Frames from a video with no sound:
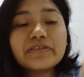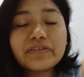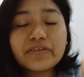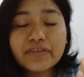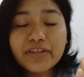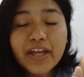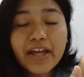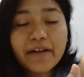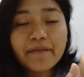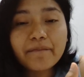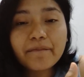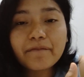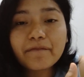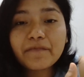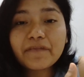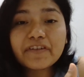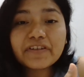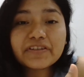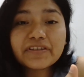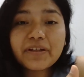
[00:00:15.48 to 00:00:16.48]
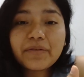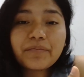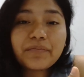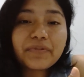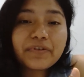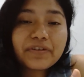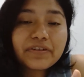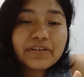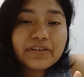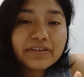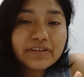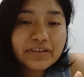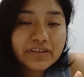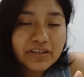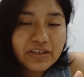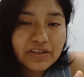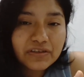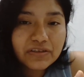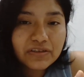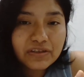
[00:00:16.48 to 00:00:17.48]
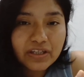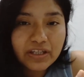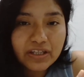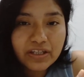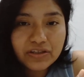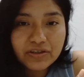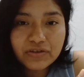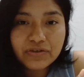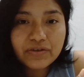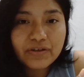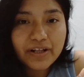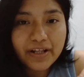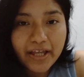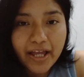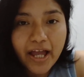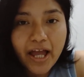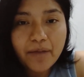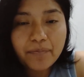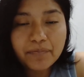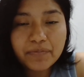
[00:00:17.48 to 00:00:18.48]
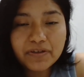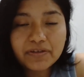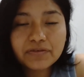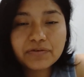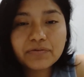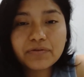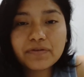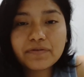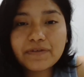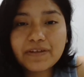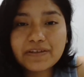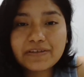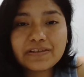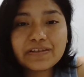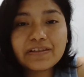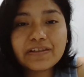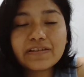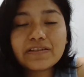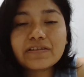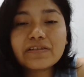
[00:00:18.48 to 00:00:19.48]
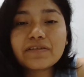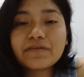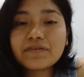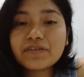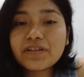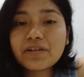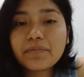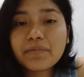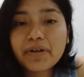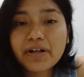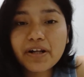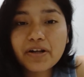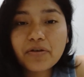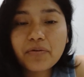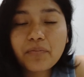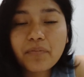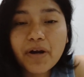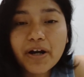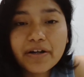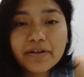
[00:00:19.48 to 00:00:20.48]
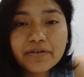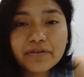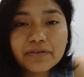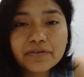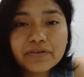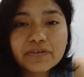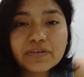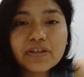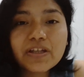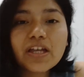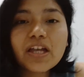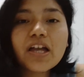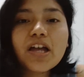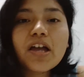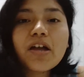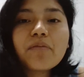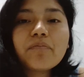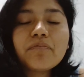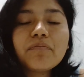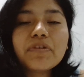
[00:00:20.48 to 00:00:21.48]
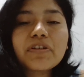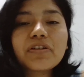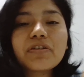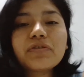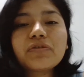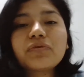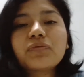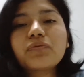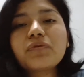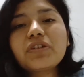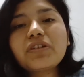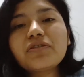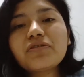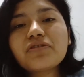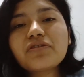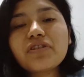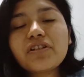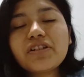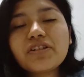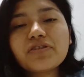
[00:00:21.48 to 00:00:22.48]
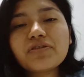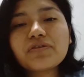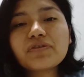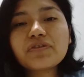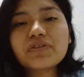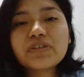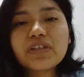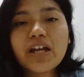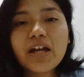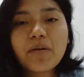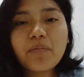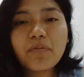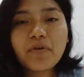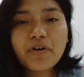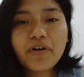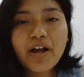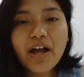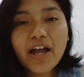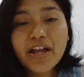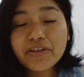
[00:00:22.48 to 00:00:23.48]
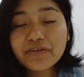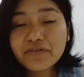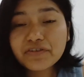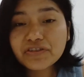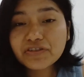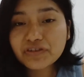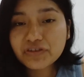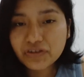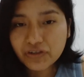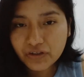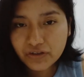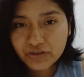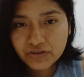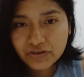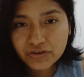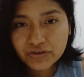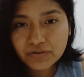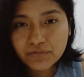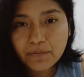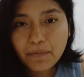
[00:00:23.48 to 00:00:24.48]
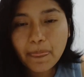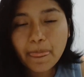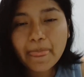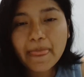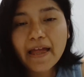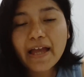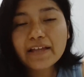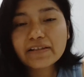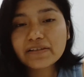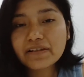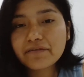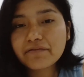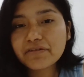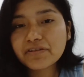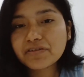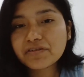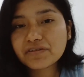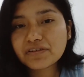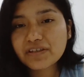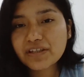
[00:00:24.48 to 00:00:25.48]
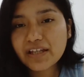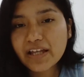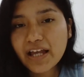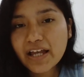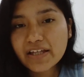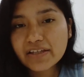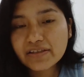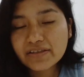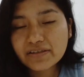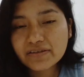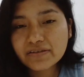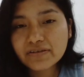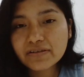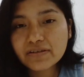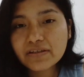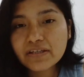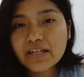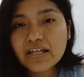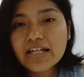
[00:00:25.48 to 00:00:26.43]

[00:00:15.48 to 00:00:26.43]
So yeah, for example, this usually happens with the synthesis of silver nanoparticles because we usually use borohydride sodium as a reducing agent.